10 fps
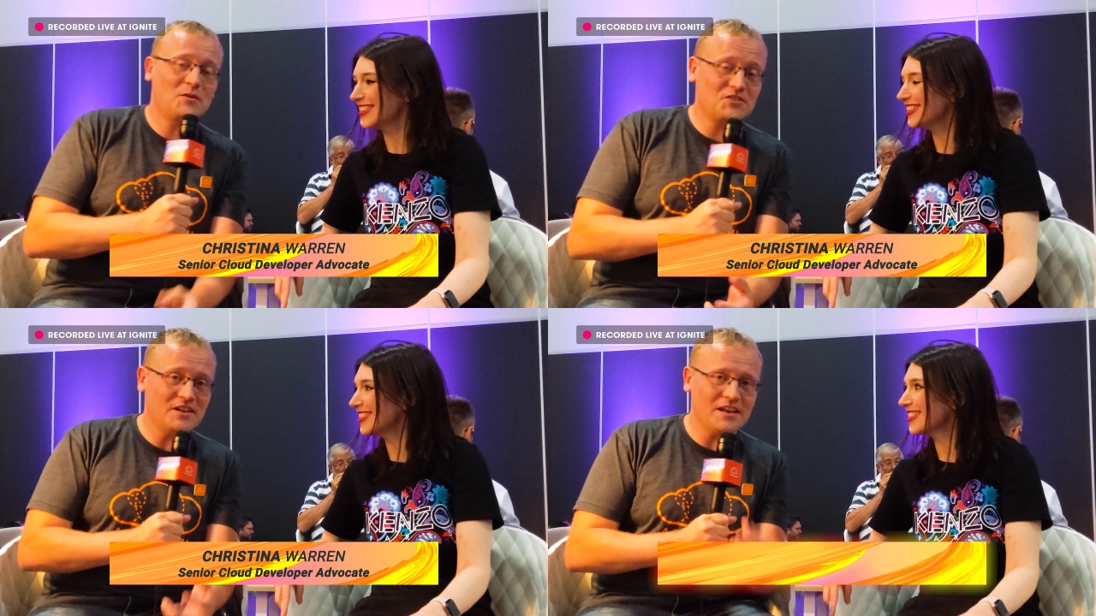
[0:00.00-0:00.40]

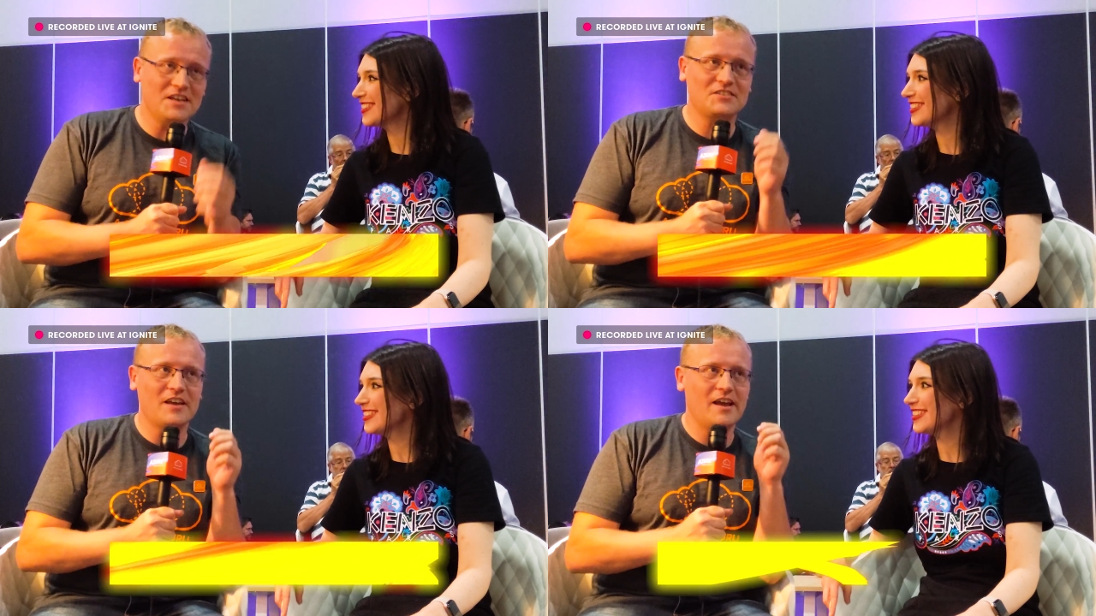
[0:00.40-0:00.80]
Speaker 1: and Christina
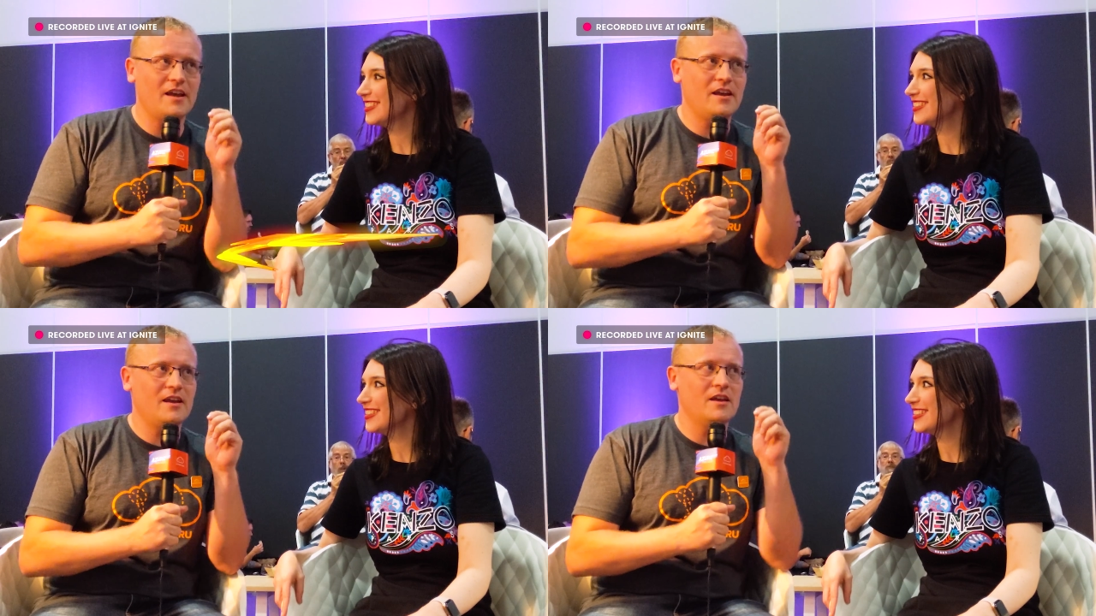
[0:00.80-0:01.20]
is
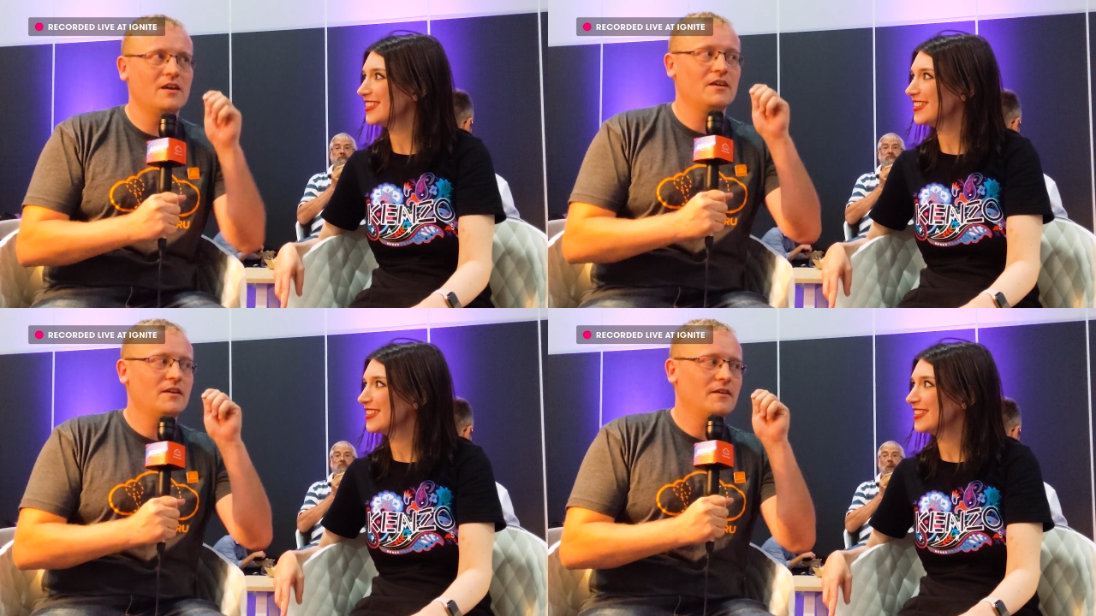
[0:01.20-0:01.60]
a,
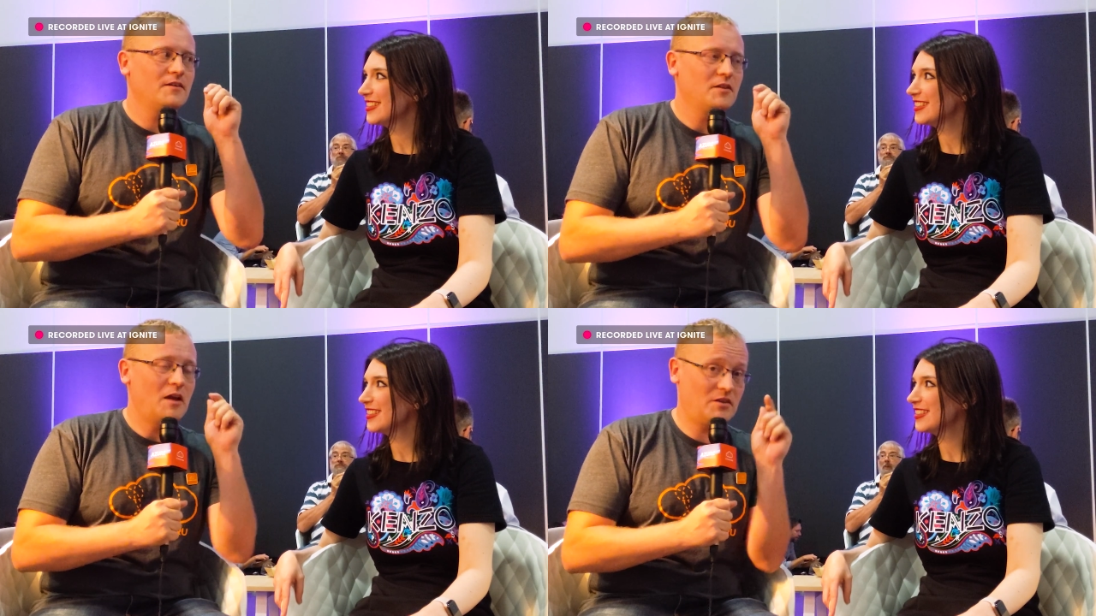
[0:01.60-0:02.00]

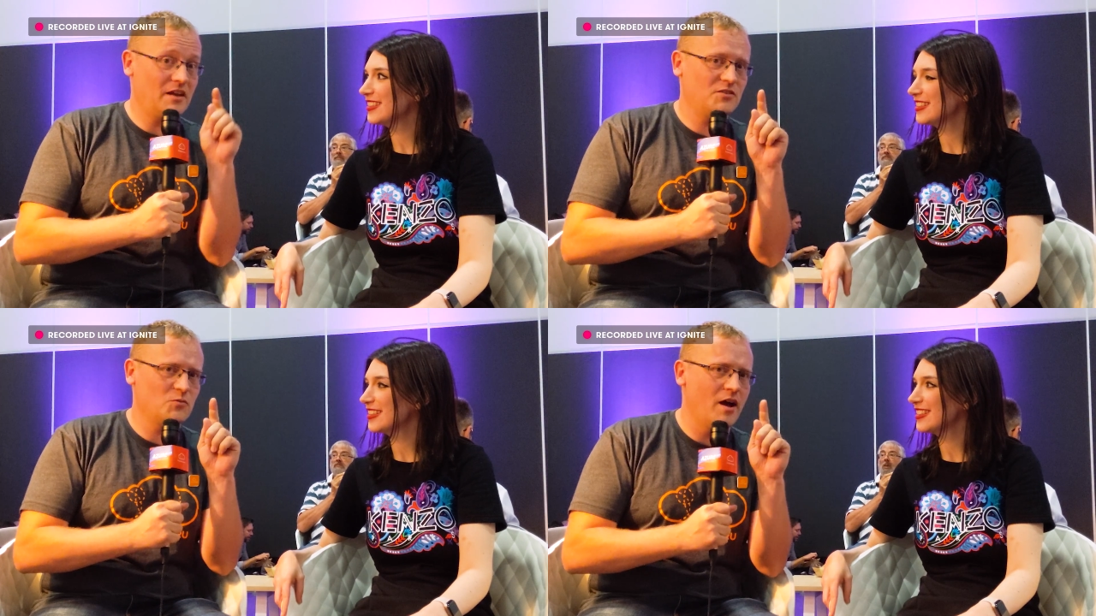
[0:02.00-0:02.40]
I'll
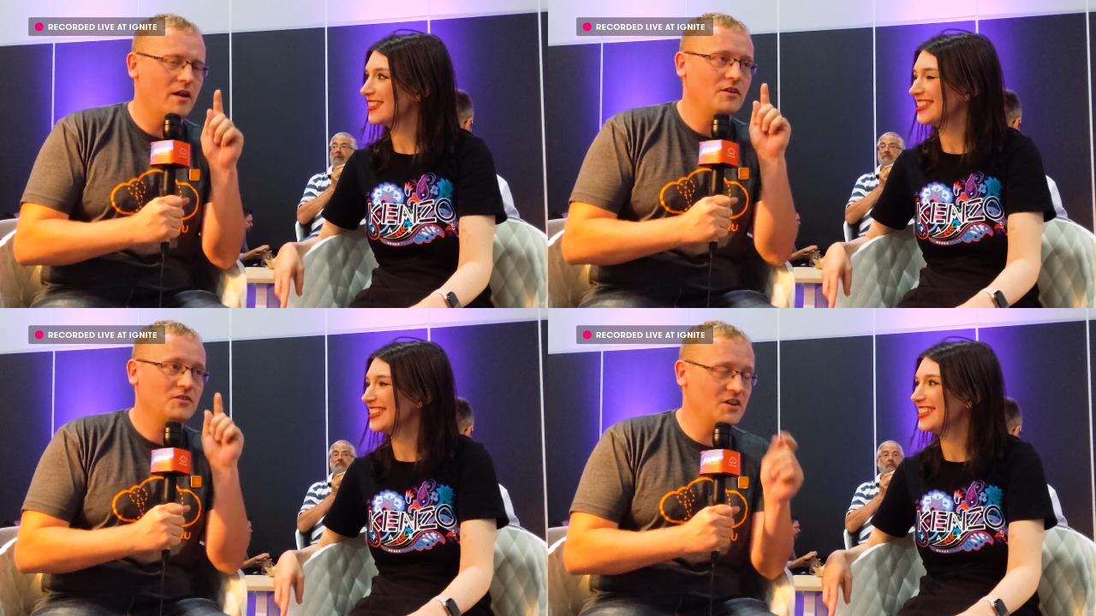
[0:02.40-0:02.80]
get this
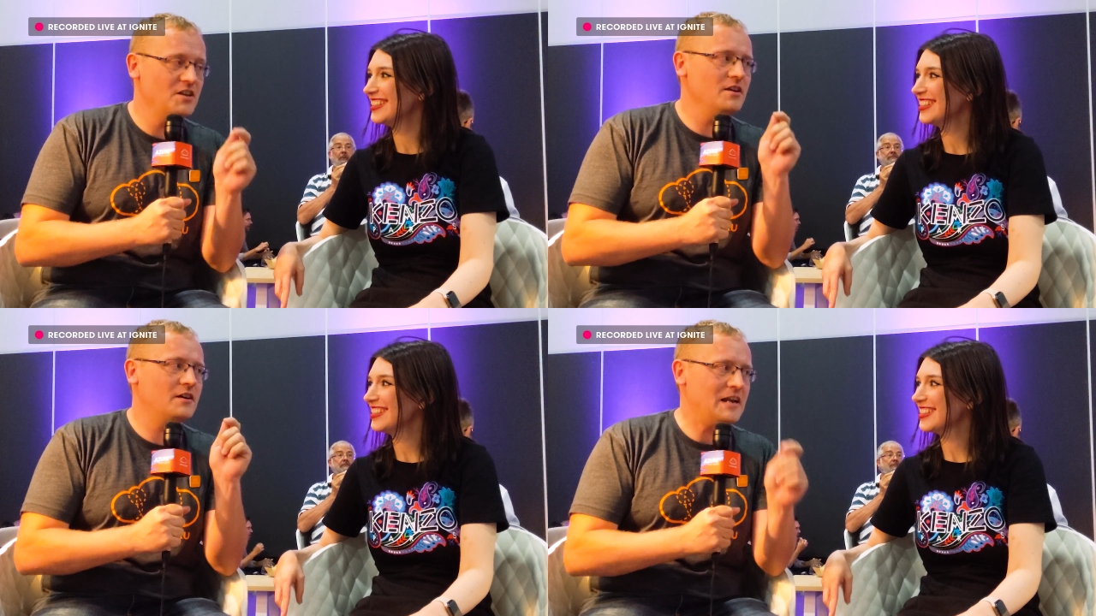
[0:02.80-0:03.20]
right,
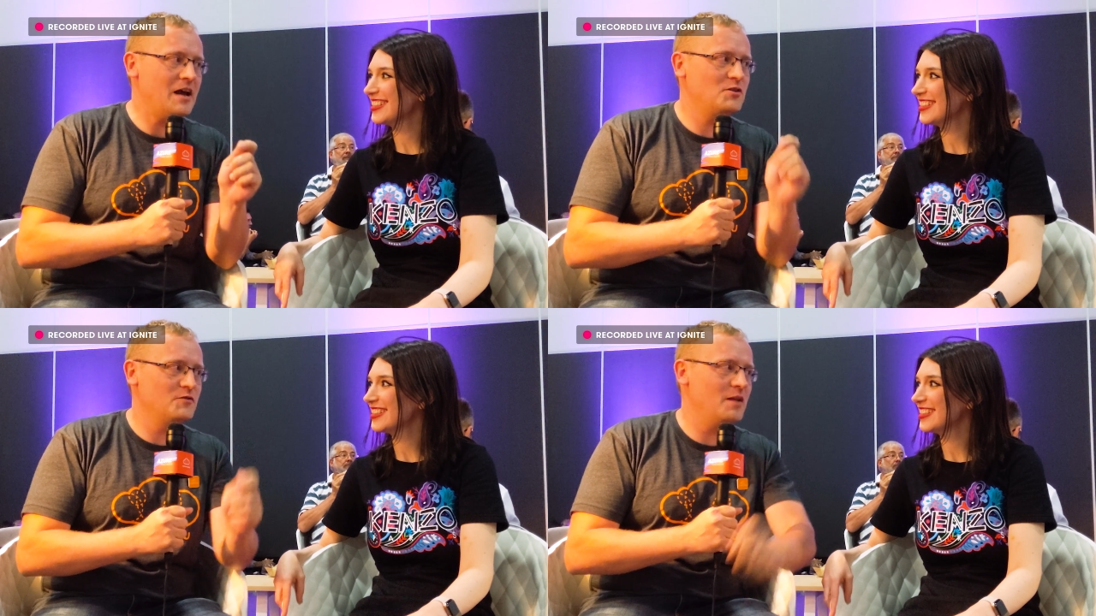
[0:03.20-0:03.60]
senior
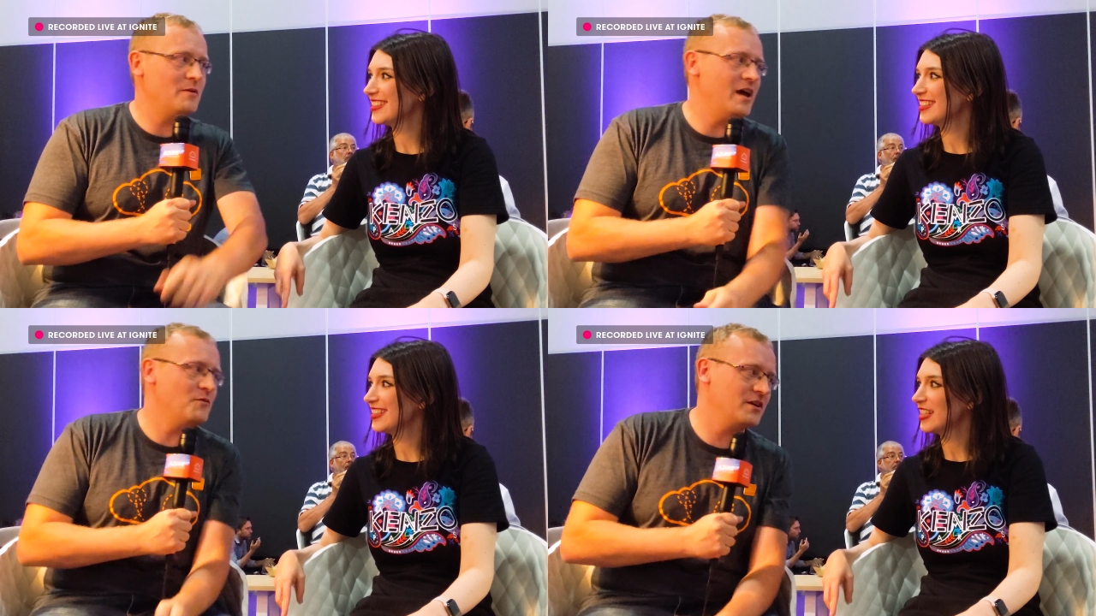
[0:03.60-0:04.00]
cloud
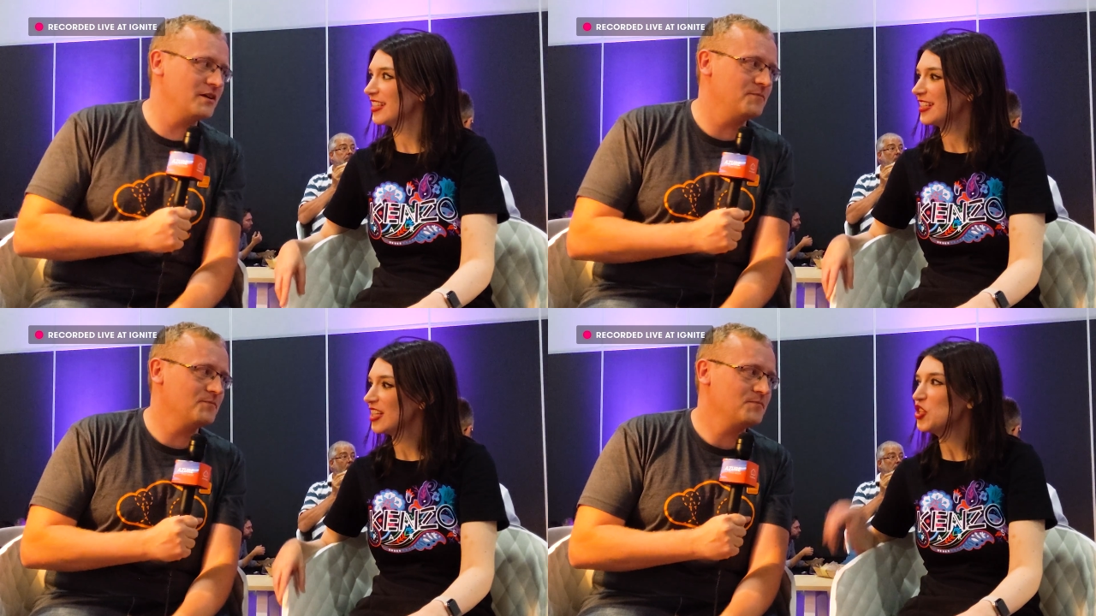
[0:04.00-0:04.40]
developer
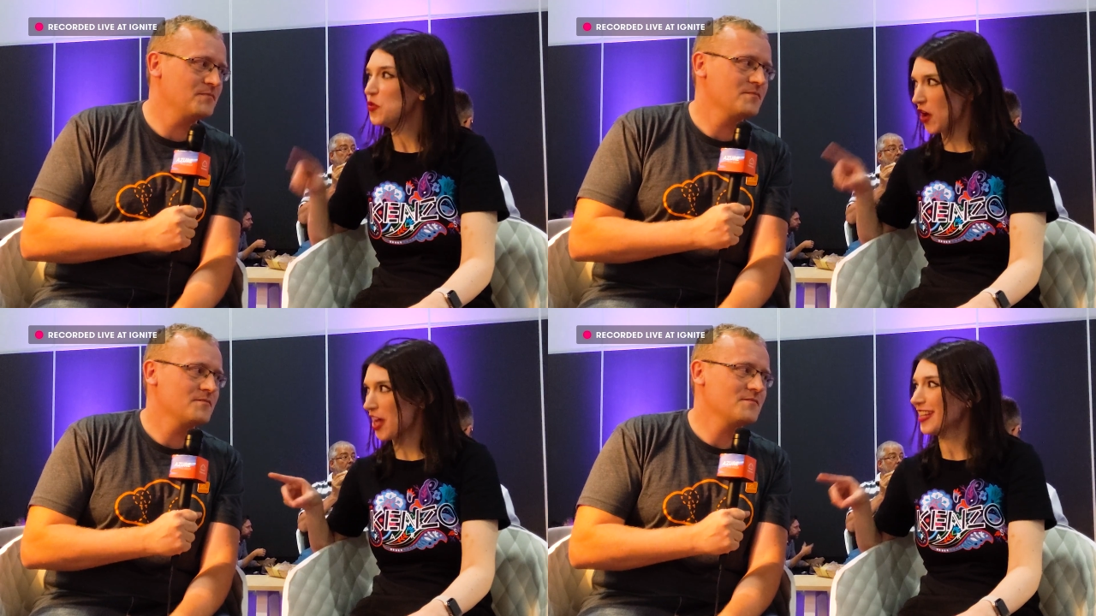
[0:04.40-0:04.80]
advocate.
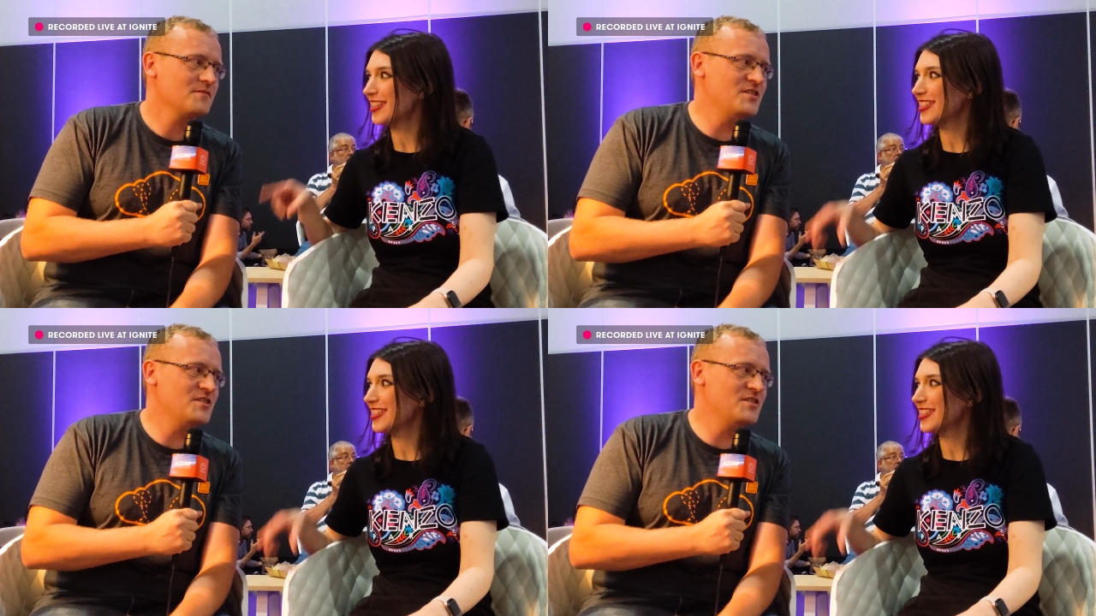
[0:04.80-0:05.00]
You got it.